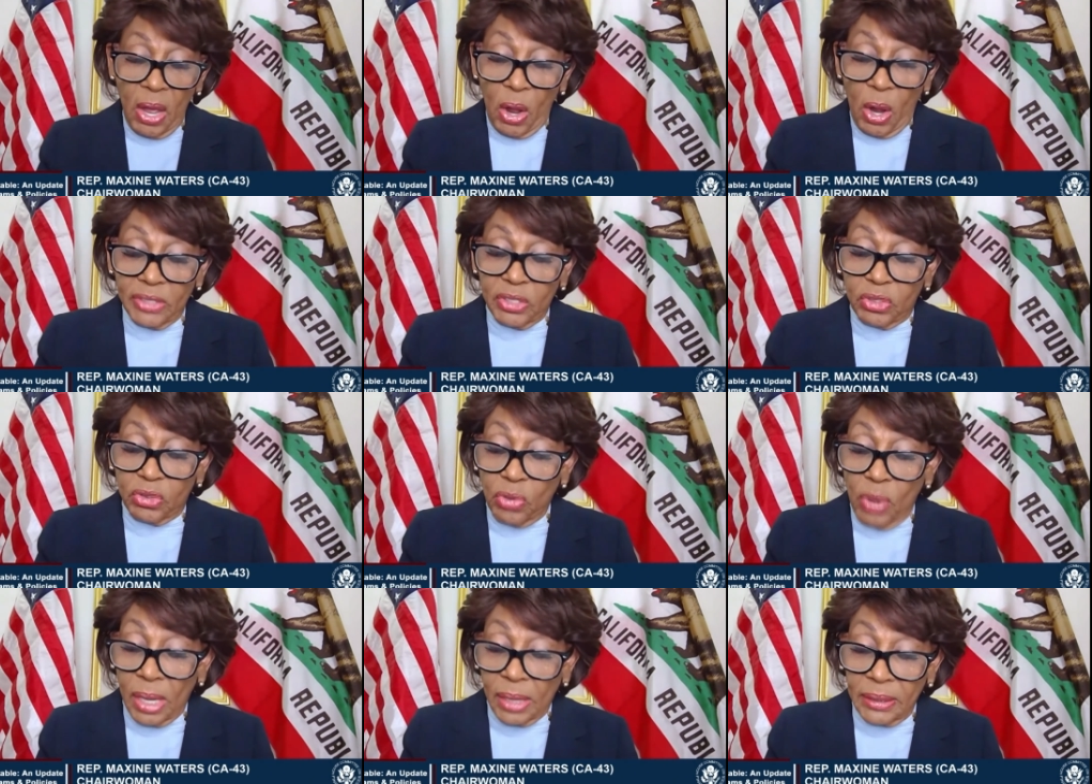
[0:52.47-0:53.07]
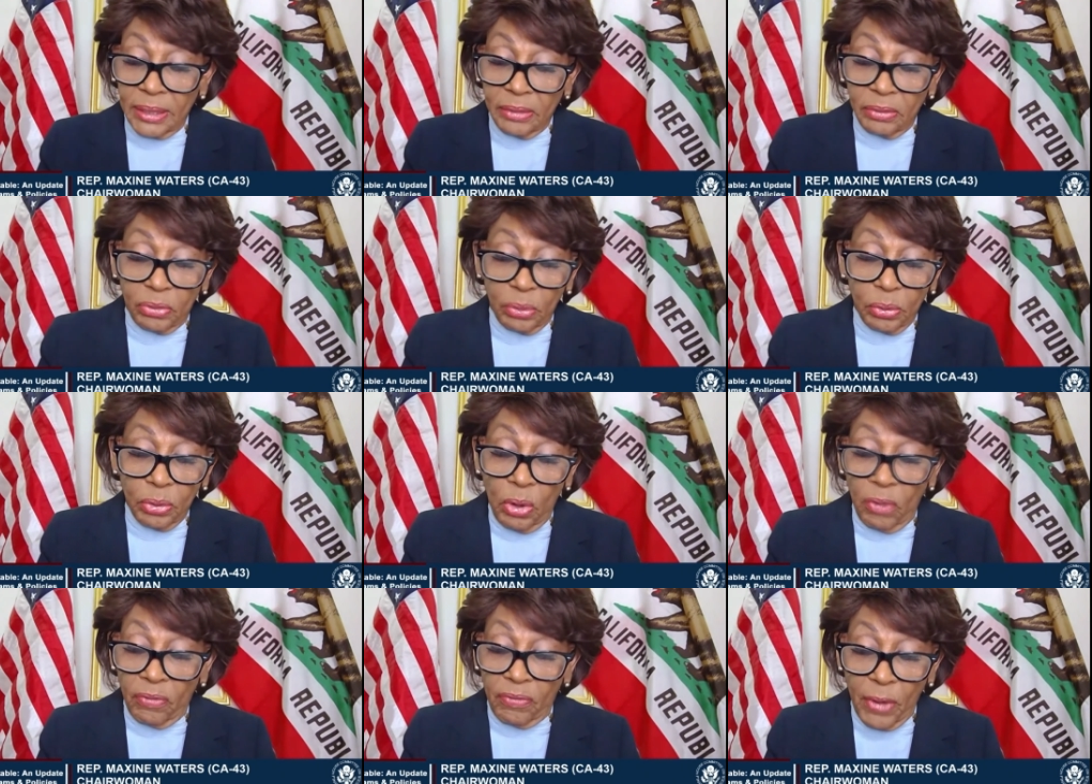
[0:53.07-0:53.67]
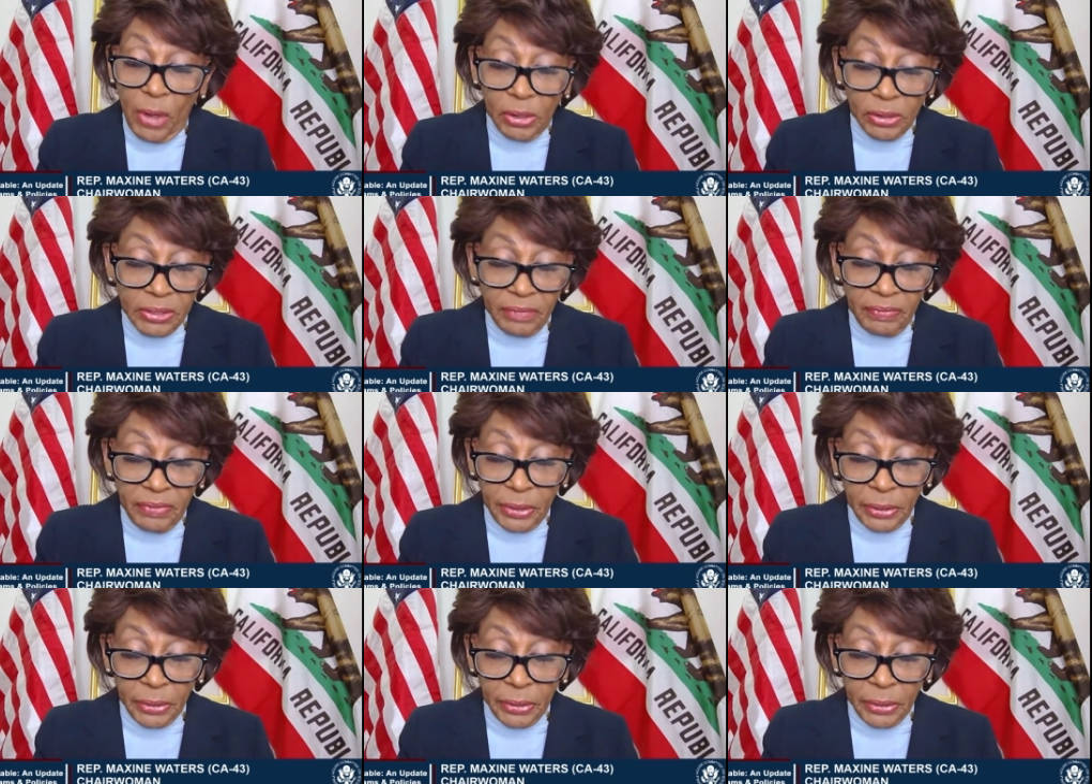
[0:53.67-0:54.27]
are struggling through no fault
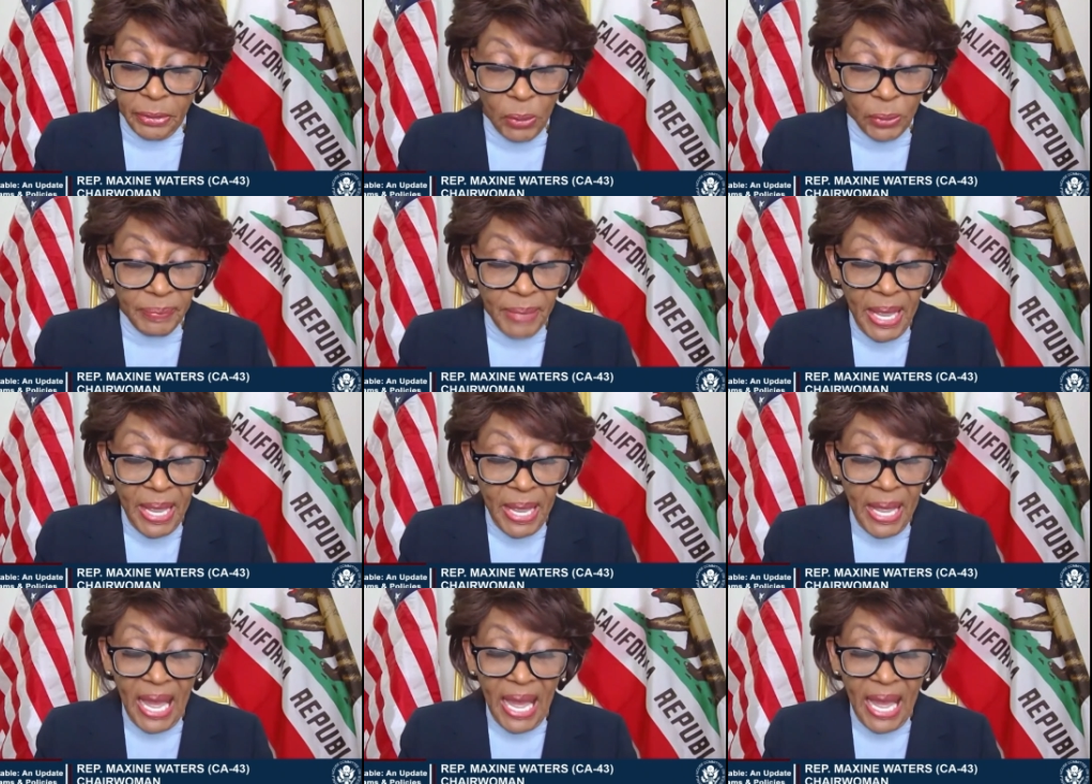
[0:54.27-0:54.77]
of their own.